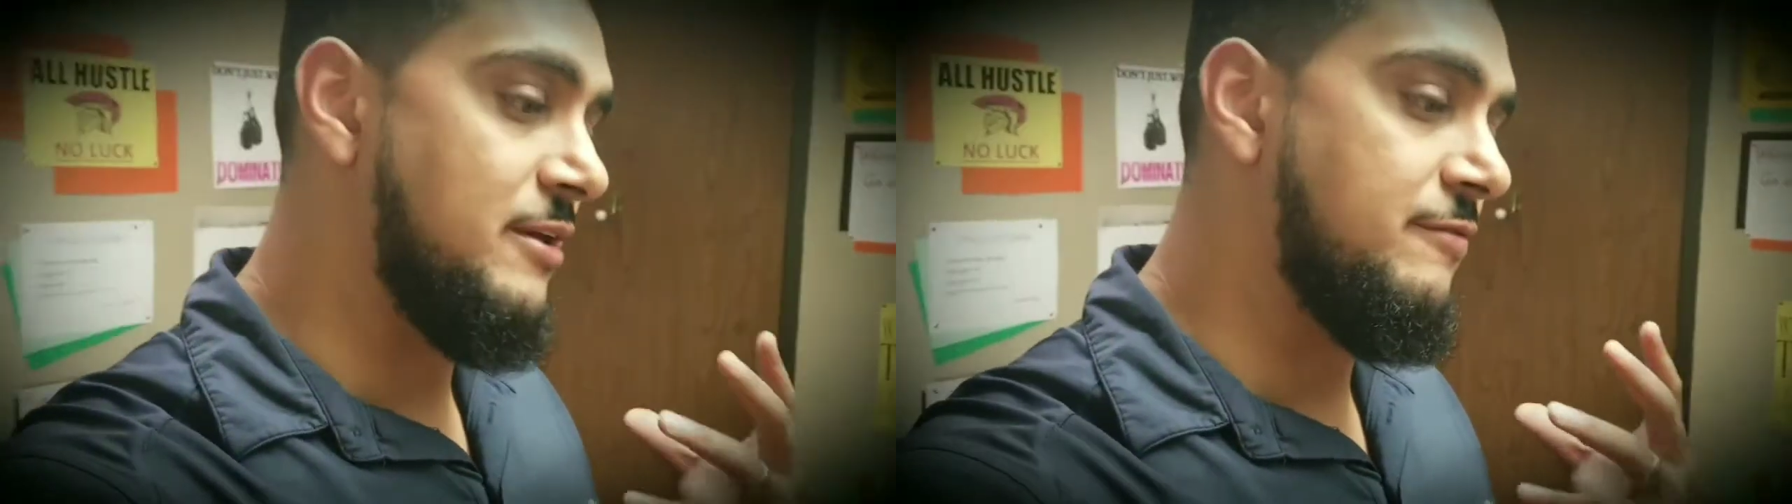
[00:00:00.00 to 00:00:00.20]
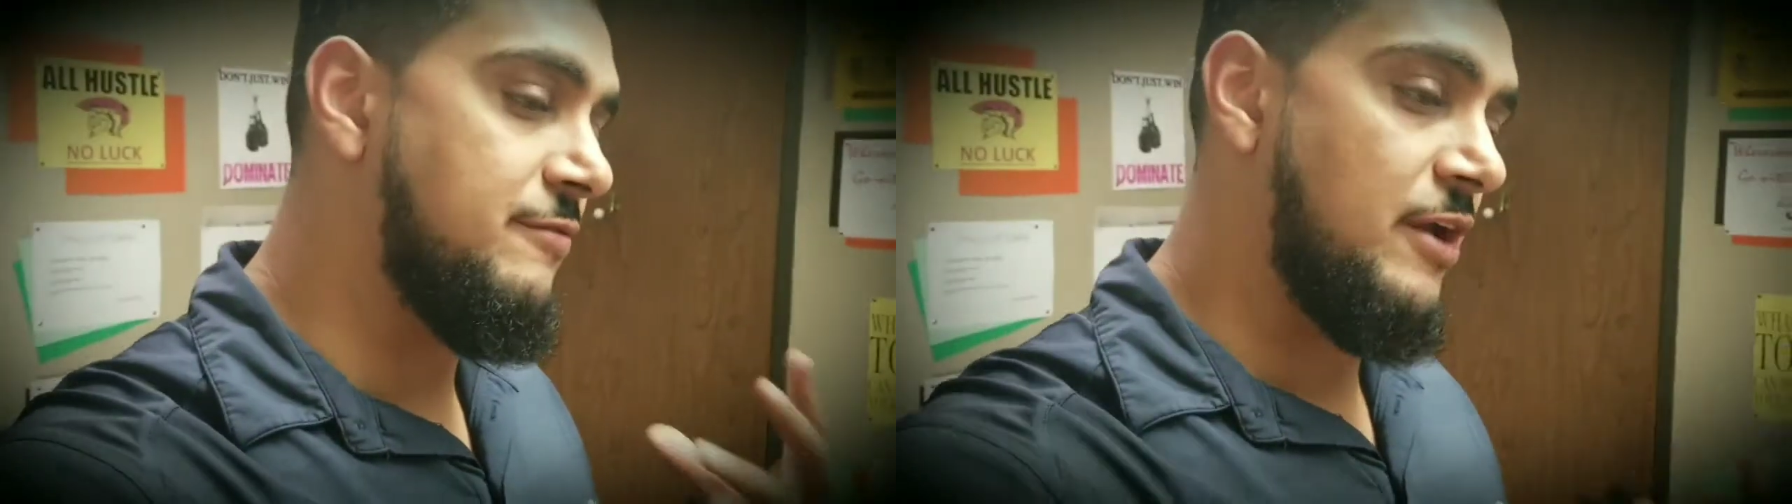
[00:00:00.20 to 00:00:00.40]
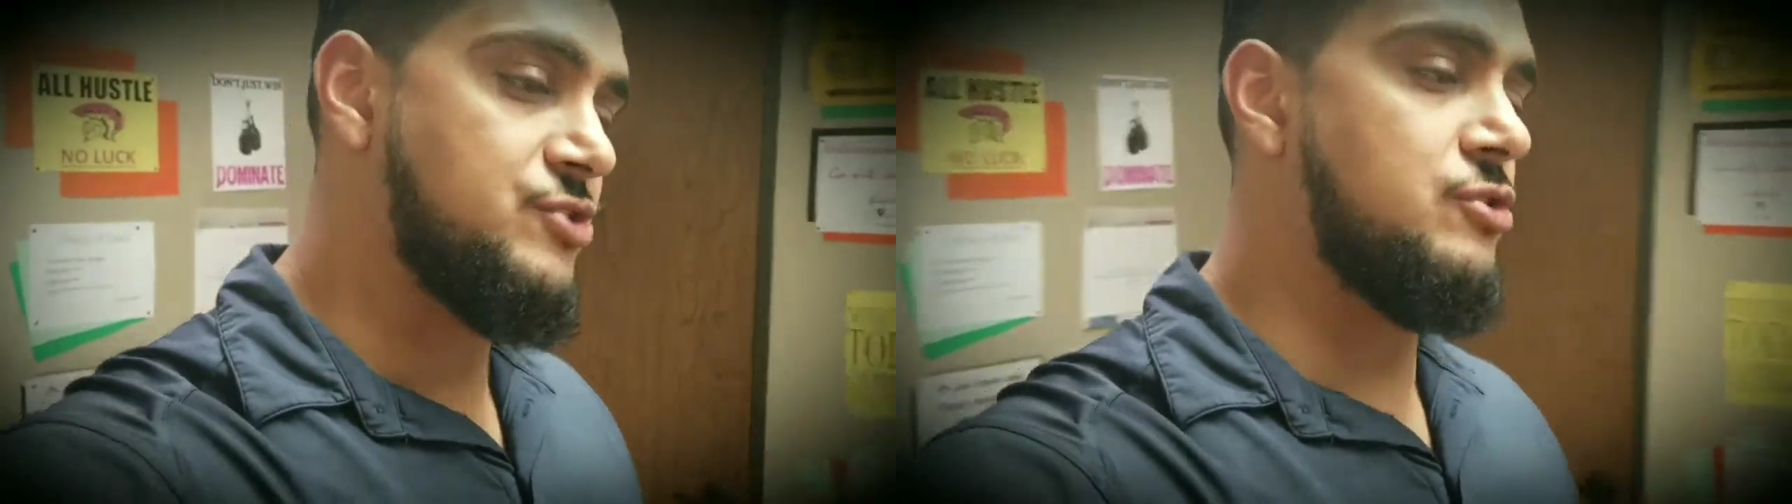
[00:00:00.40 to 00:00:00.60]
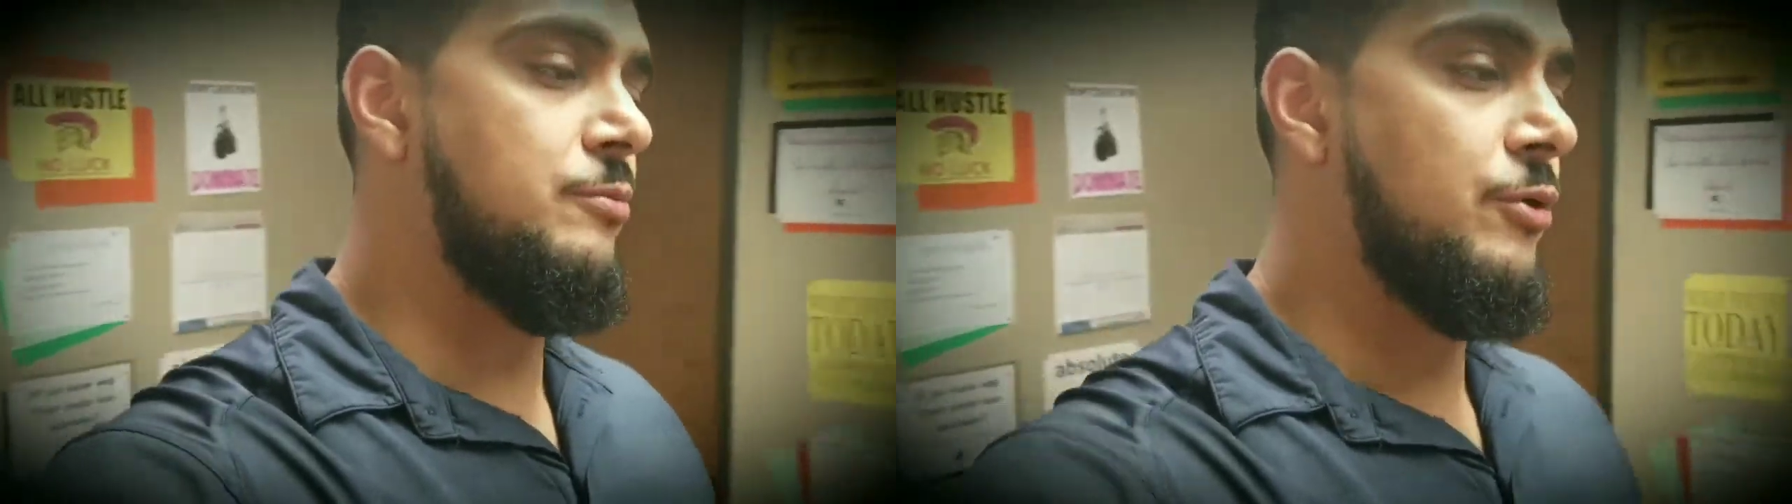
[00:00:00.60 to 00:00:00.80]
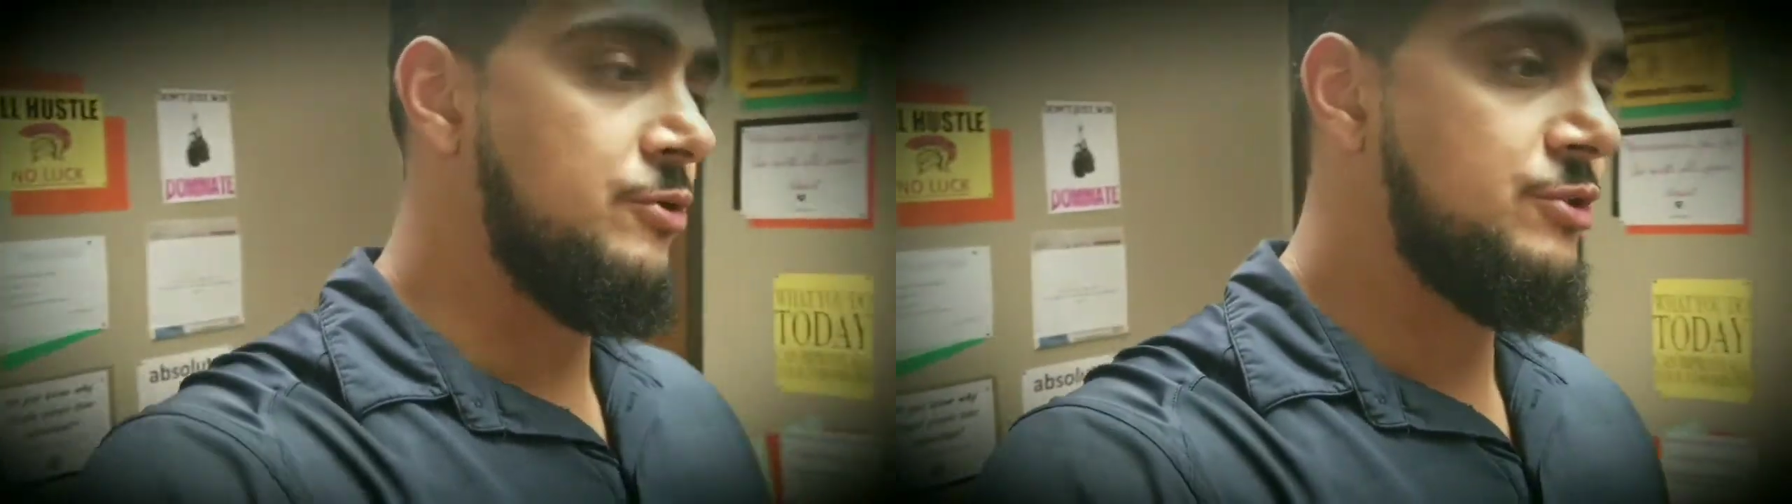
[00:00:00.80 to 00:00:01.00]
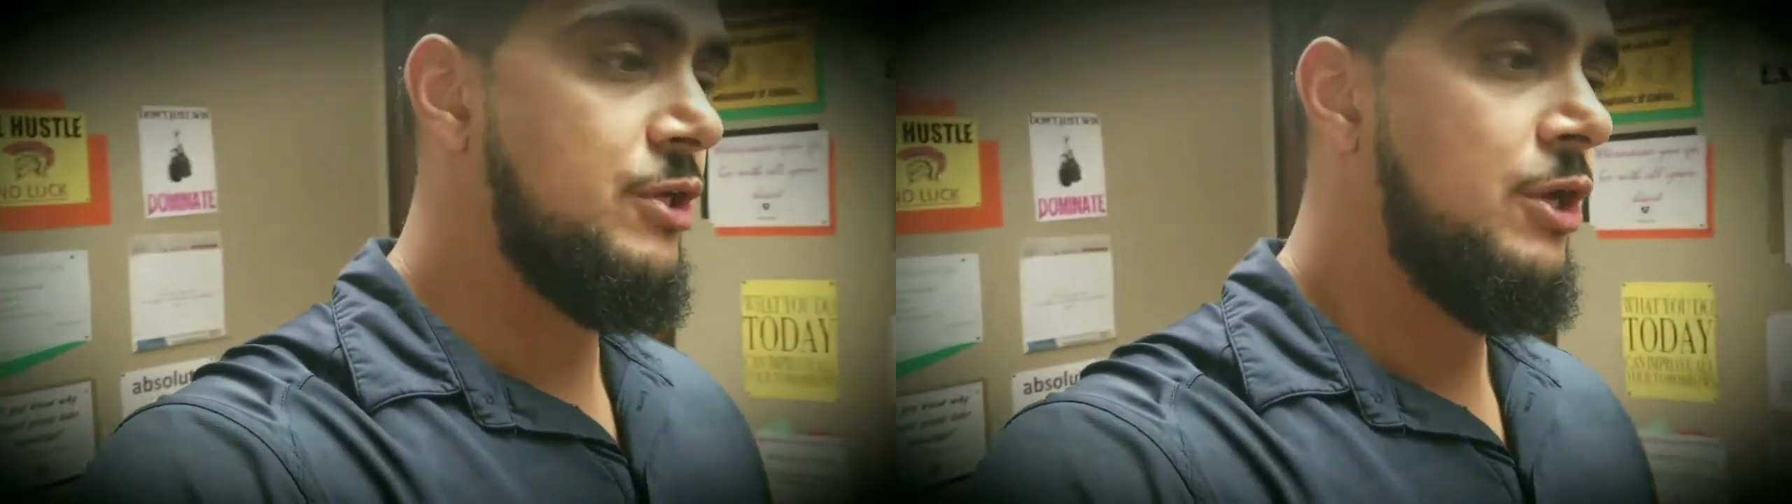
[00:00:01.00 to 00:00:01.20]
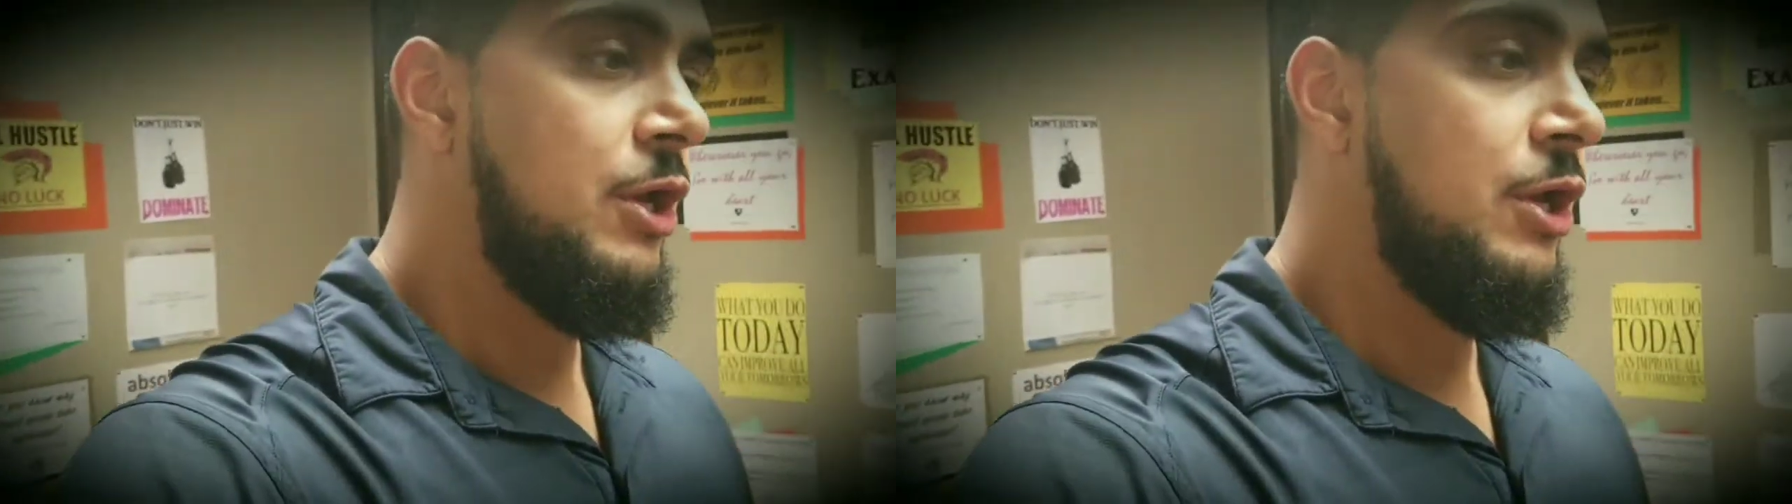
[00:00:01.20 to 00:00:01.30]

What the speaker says: in vegetables.